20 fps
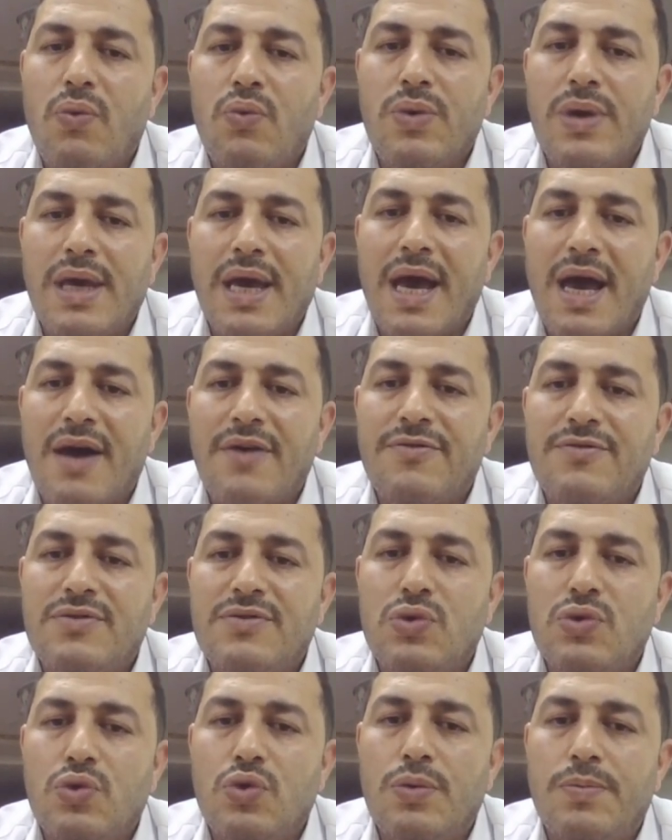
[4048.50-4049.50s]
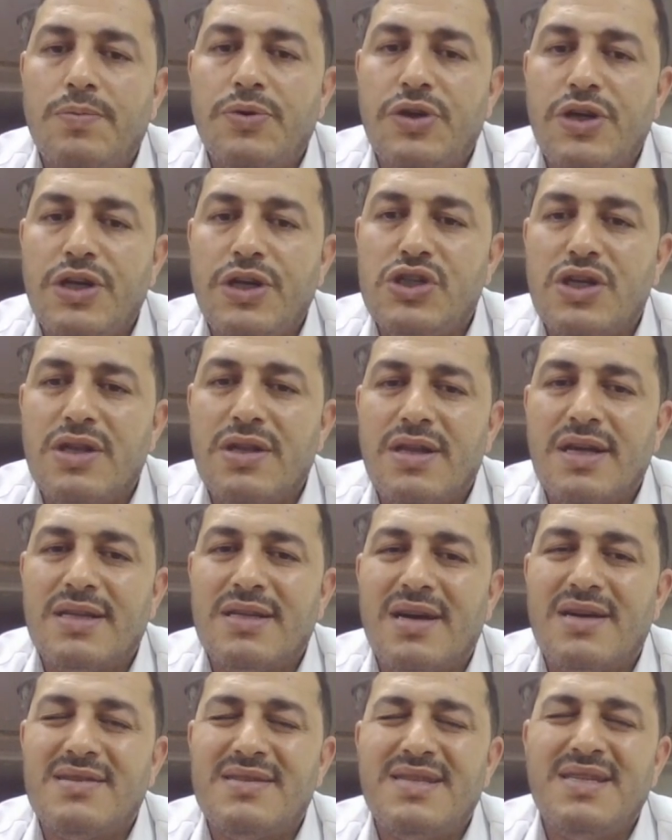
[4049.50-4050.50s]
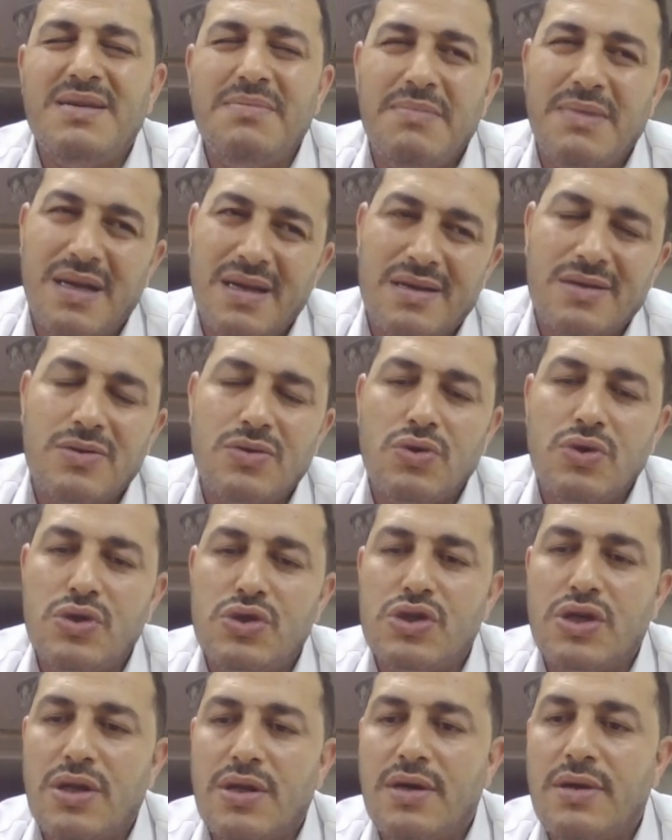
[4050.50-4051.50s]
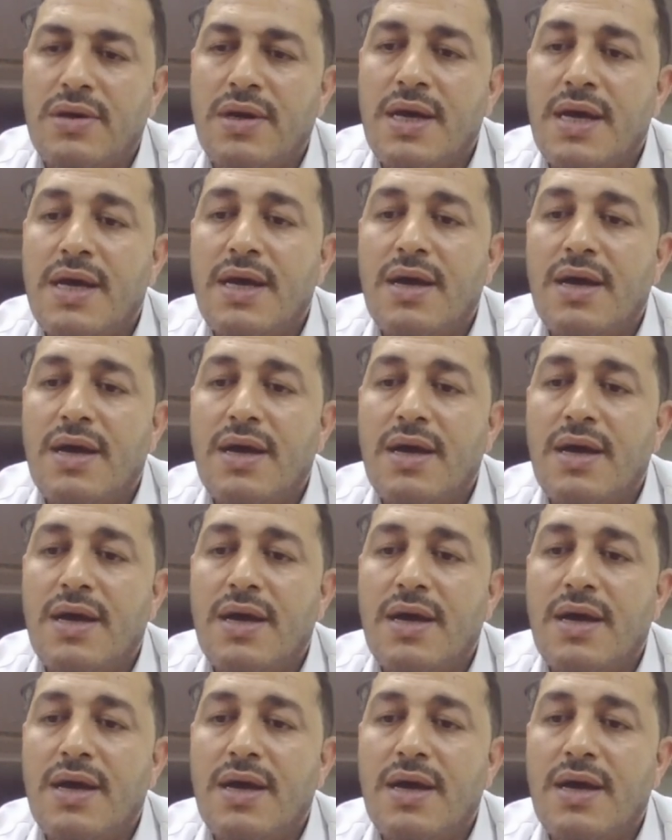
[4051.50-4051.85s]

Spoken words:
we have two operations that are similar to each other.